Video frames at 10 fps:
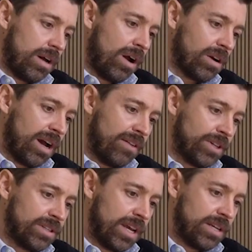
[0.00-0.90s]
our
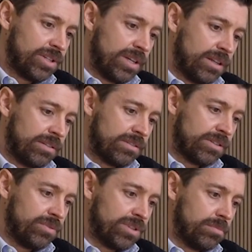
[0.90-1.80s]

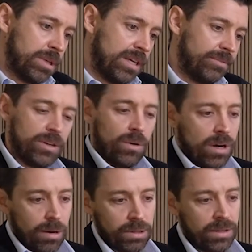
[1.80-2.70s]
conversations used to be, a
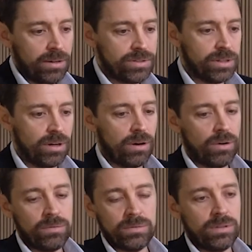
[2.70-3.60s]
couple of years
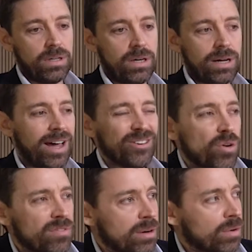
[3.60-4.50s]
ago, I don't
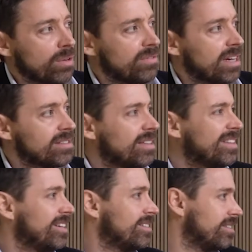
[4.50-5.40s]
know if I want to invest in
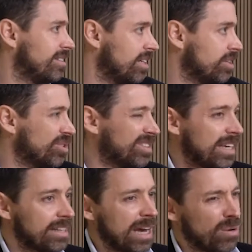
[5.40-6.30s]
this. Is this
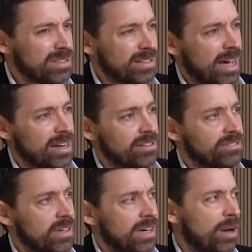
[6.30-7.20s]
interesting? Now it's kind
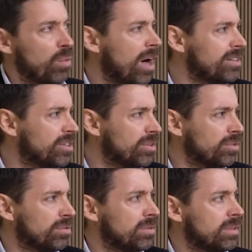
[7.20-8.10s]
of, I want
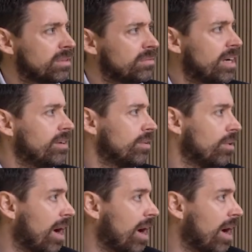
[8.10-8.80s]
to, I don't know